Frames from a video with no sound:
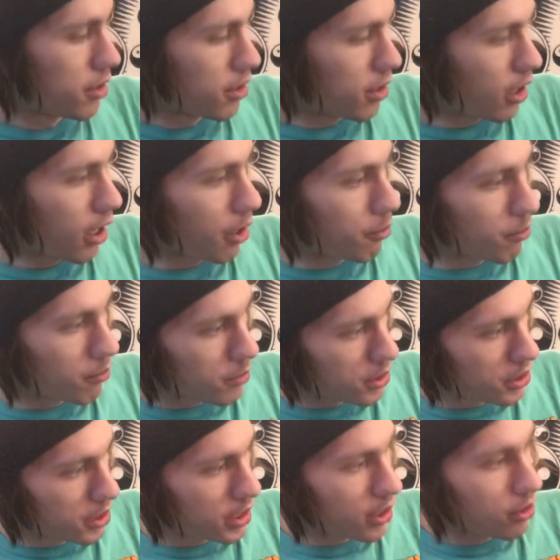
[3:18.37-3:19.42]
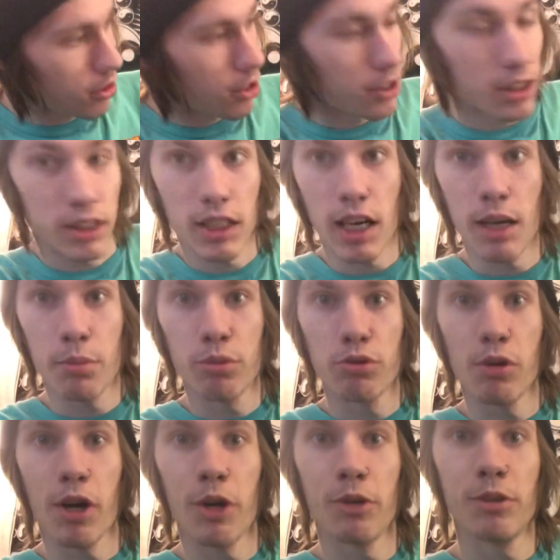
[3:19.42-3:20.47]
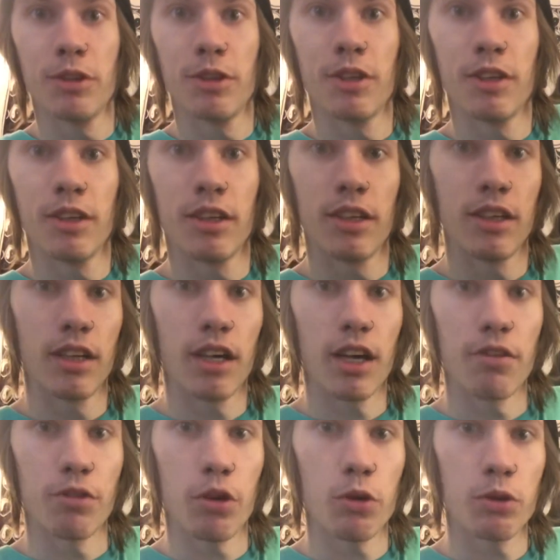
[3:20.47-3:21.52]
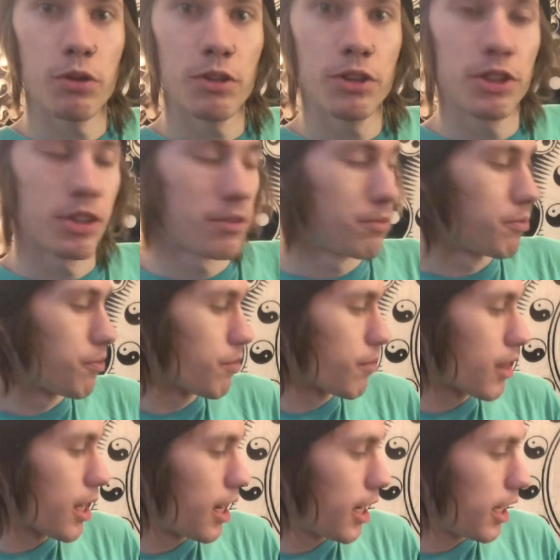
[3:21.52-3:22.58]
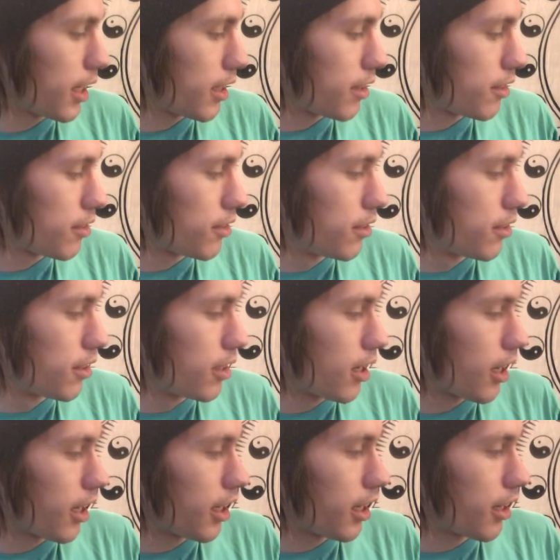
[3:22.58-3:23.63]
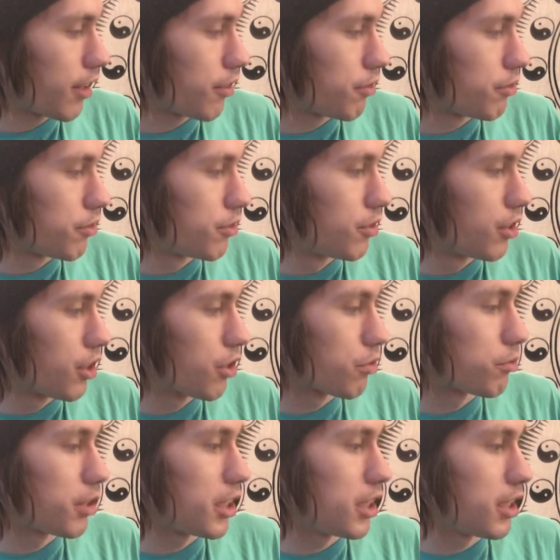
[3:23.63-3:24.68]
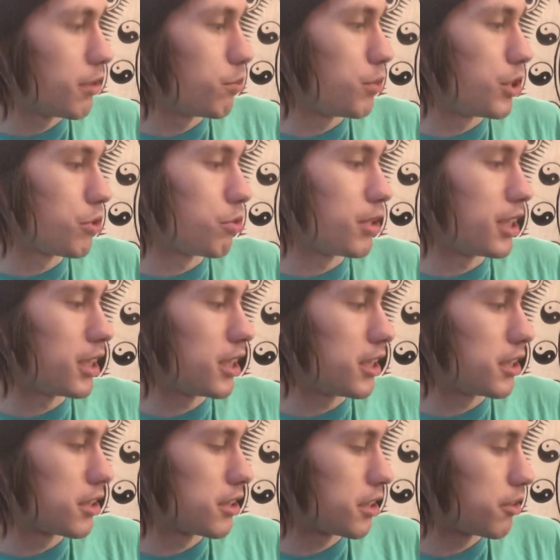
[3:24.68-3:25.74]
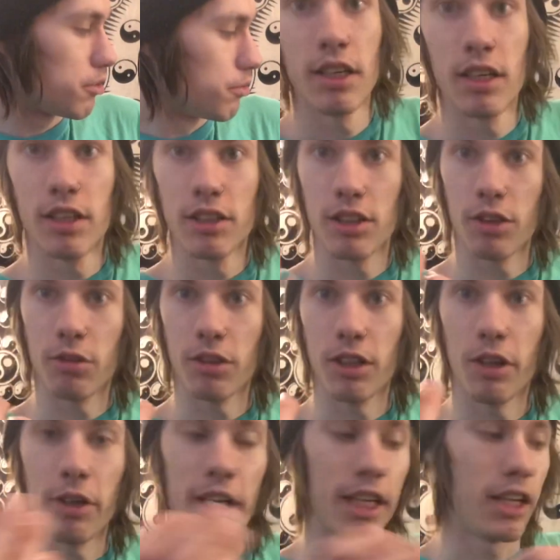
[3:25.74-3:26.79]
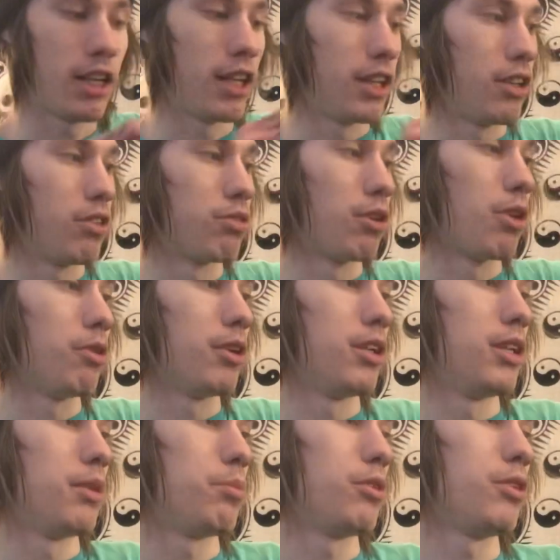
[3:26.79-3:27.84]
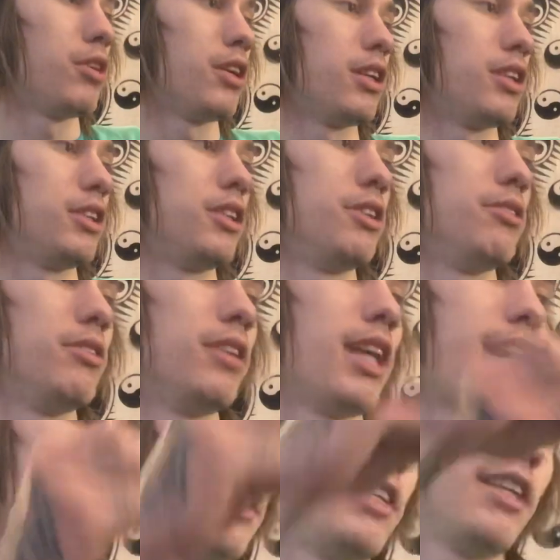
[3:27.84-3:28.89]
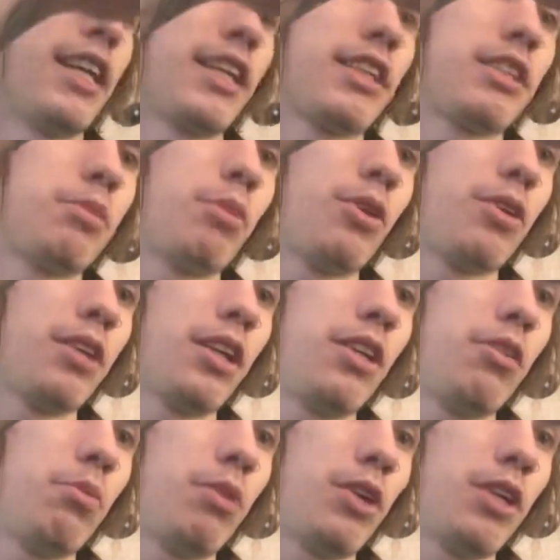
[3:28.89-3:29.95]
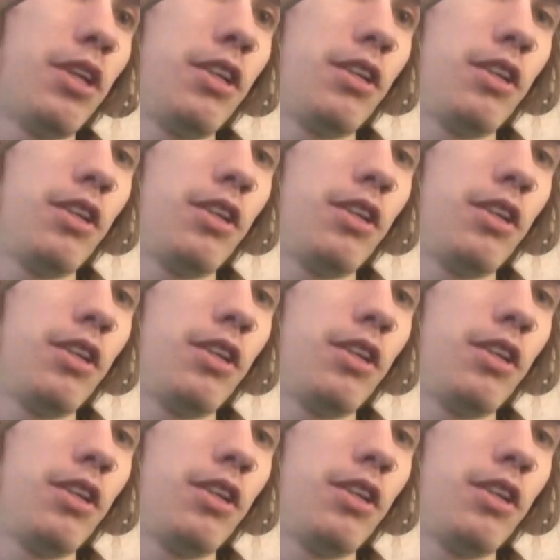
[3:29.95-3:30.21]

I'm still on the top row of holes, and I have 3 in between these two. So go ahead and throw a nipple onto that next spoke that you put in,